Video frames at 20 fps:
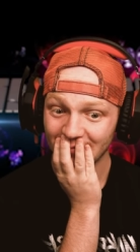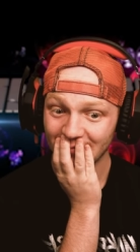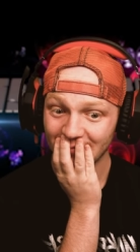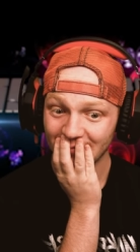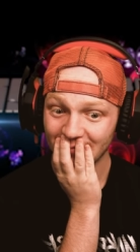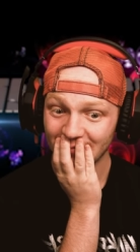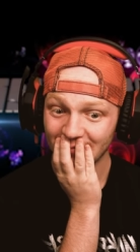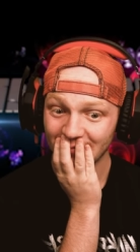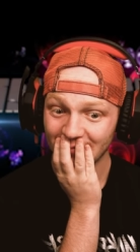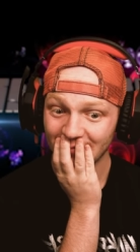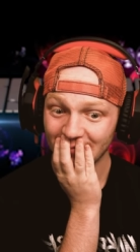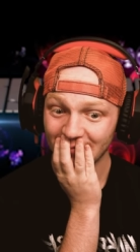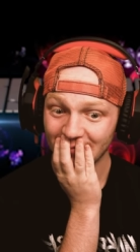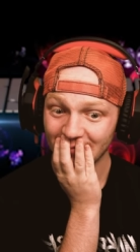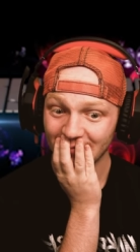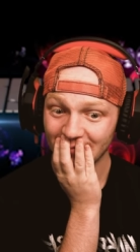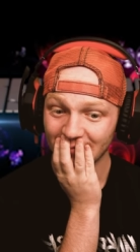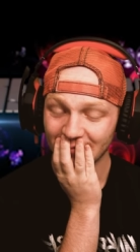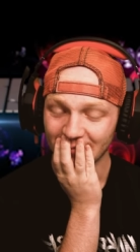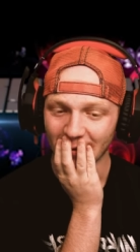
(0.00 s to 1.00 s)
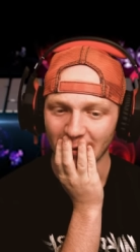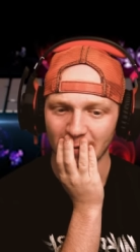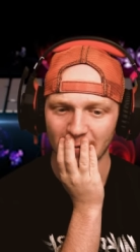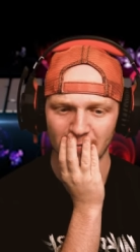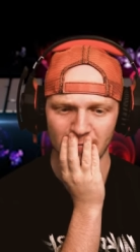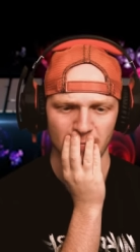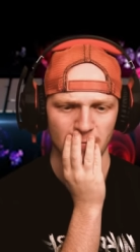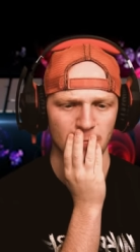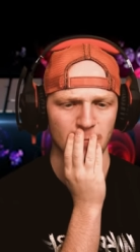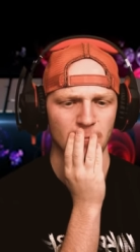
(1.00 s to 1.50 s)

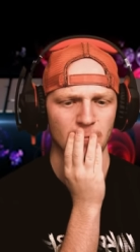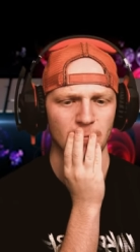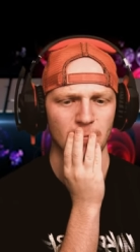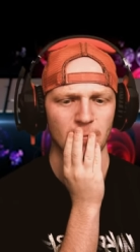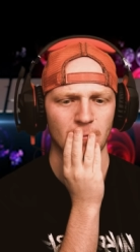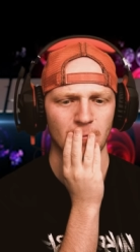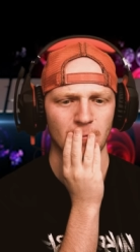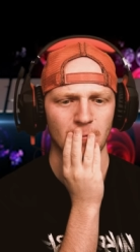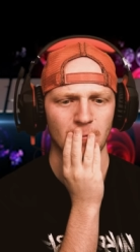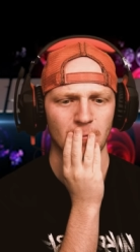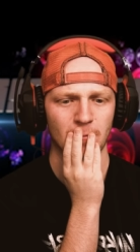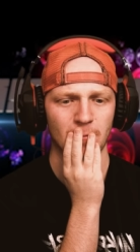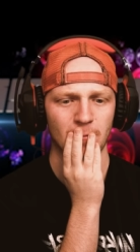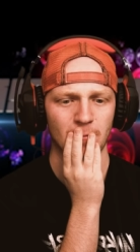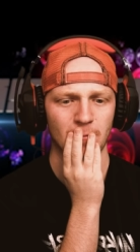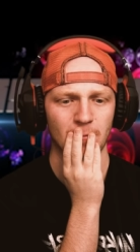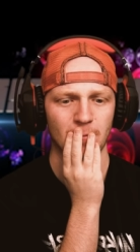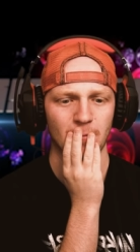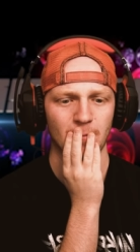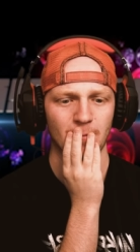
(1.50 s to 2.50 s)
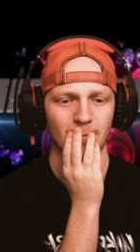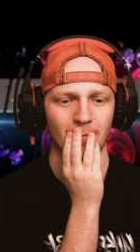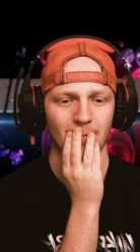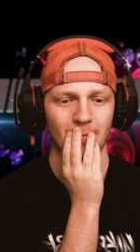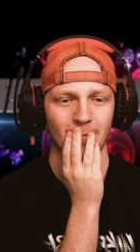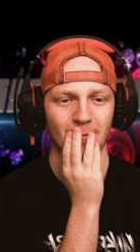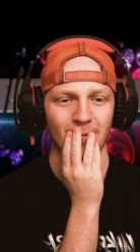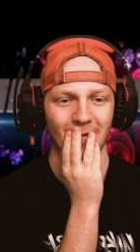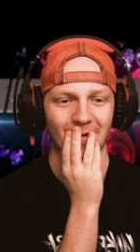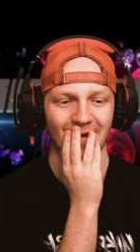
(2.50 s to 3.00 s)
Minecraft Steve? Mario?
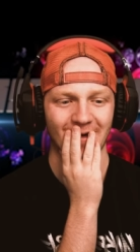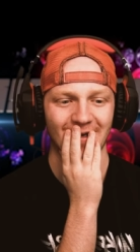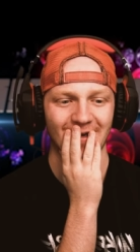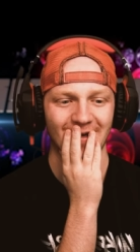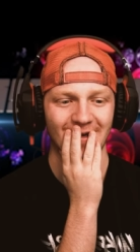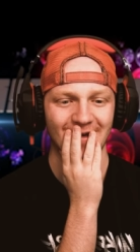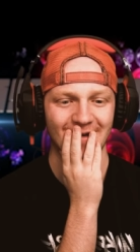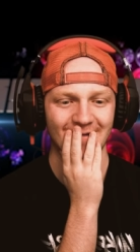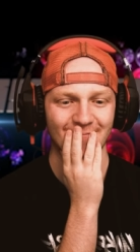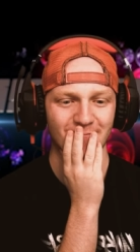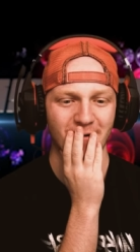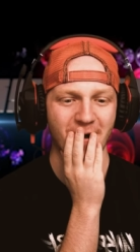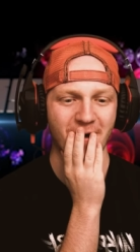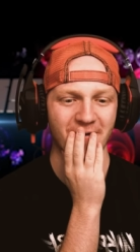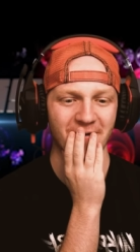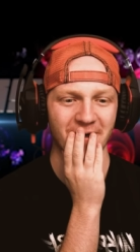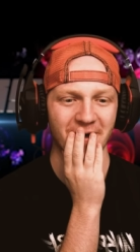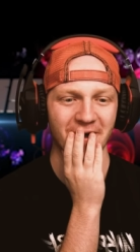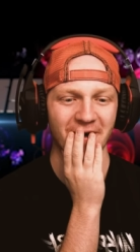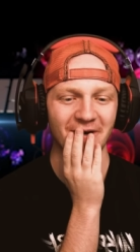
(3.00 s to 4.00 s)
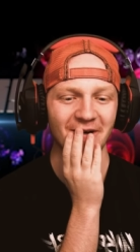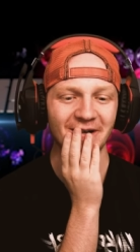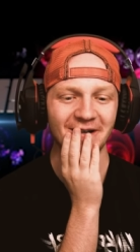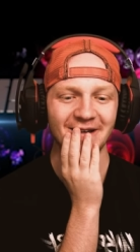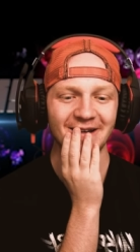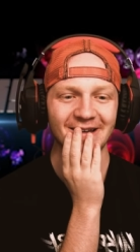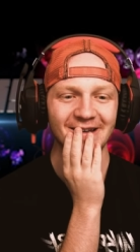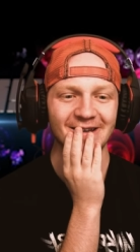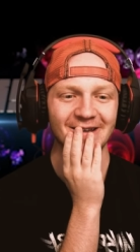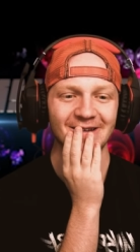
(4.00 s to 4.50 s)
Is that you? Mario? It's
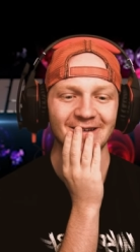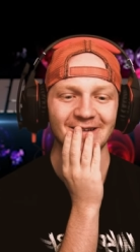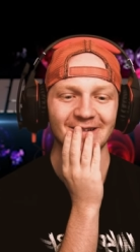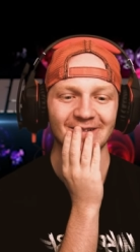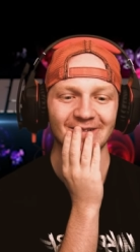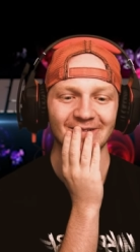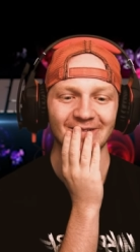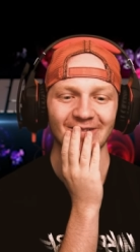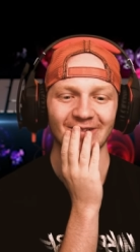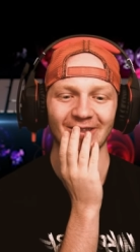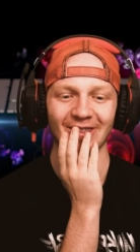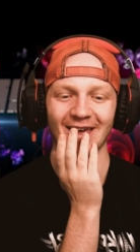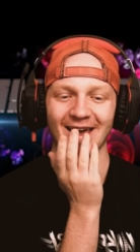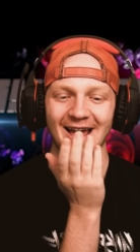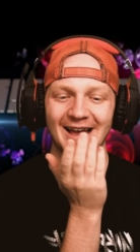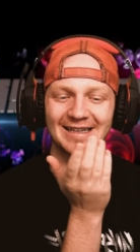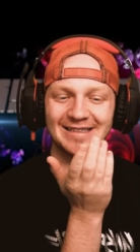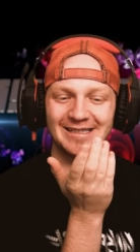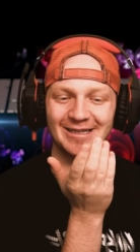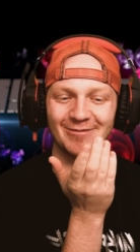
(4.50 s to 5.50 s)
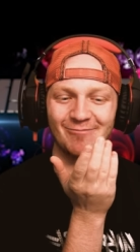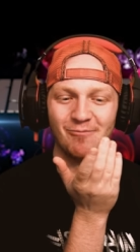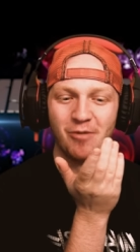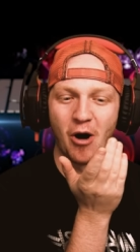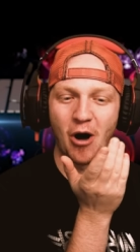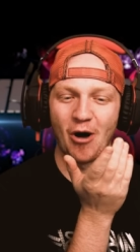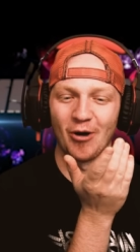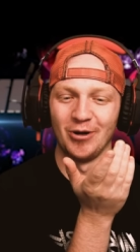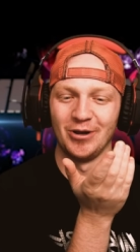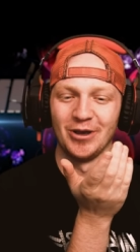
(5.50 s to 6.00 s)
me, Mario! Where the heck did
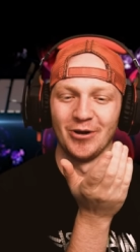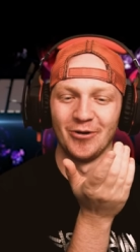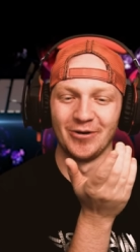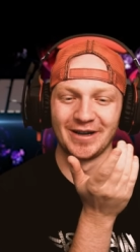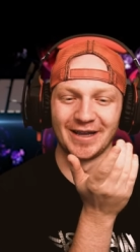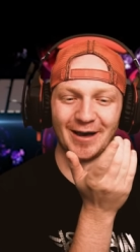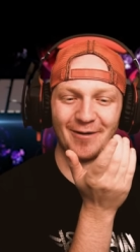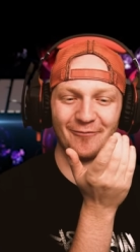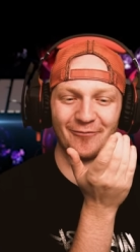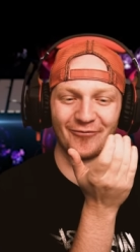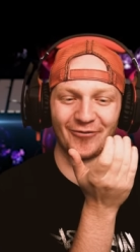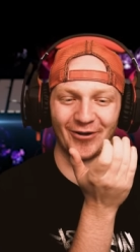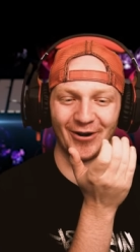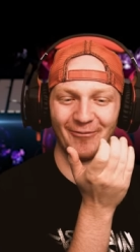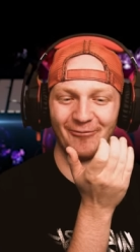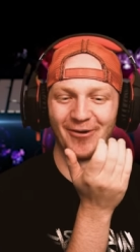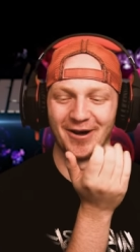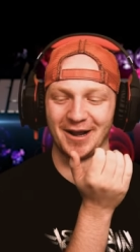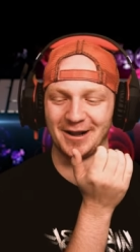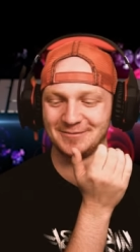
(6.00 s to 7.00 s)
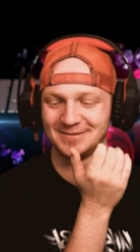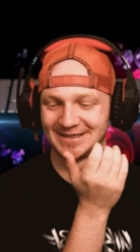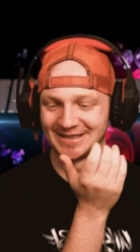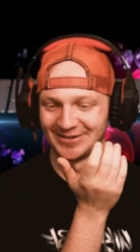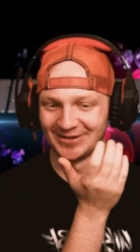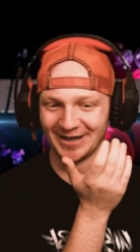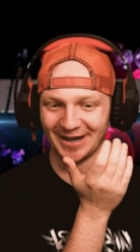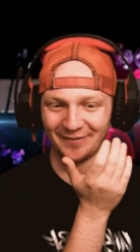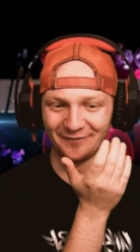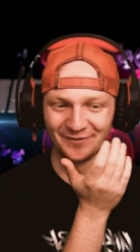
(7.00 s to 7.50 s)
Mario come from? Wait, I'm
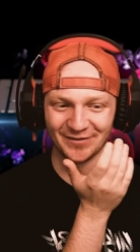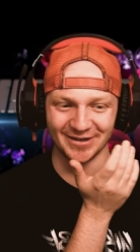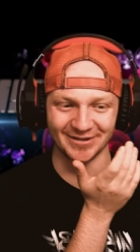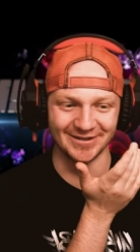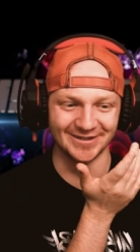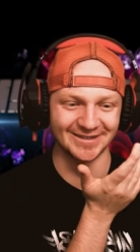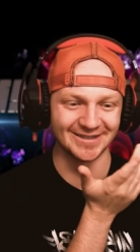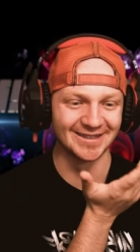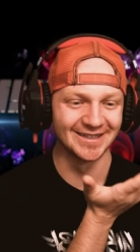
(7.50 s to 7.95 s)
so confused.